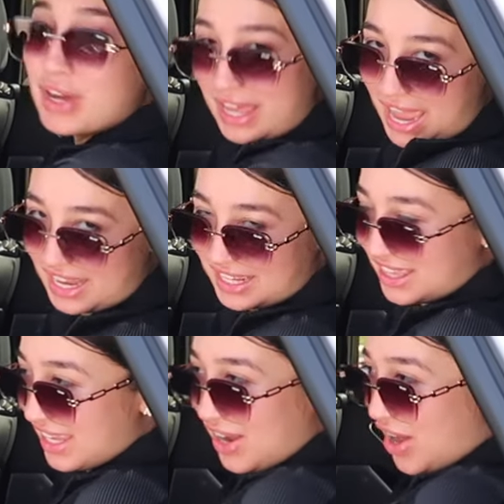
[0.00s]
put
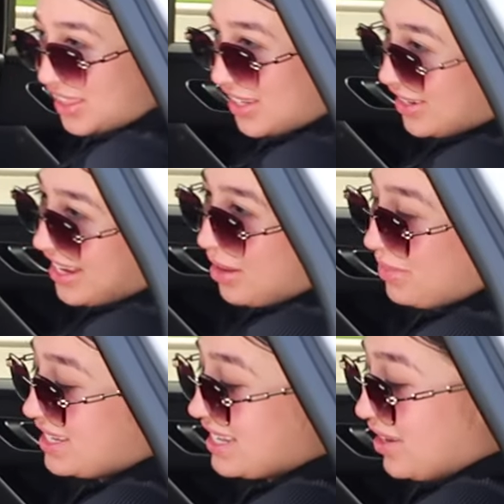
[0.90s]
anything on there yet
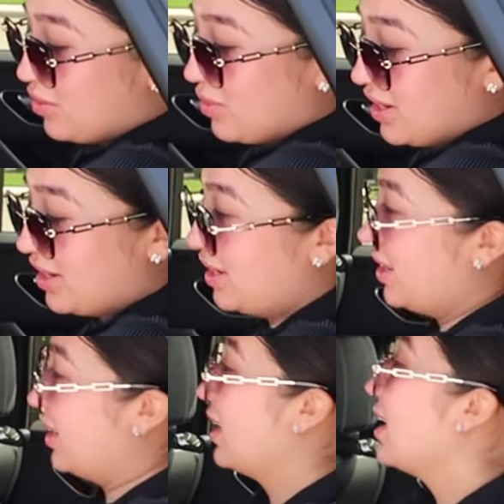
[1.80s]
because I don't
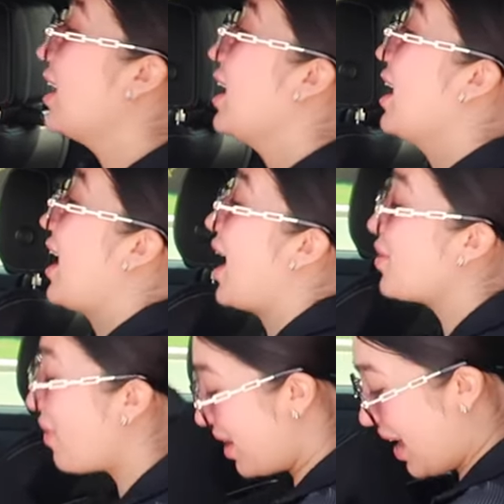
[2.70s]
wanna
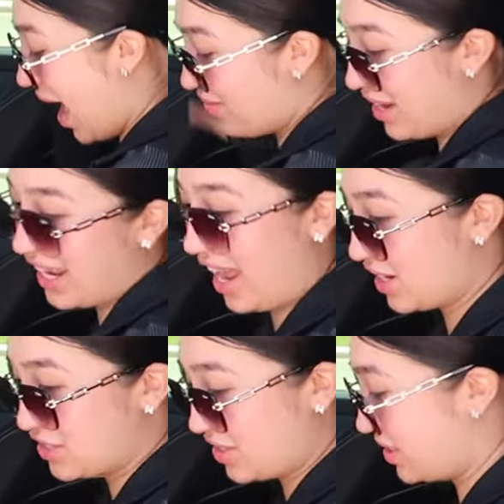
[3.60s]
have like
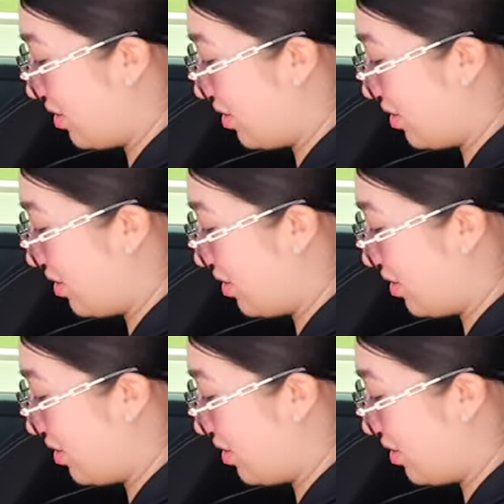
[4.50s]
extra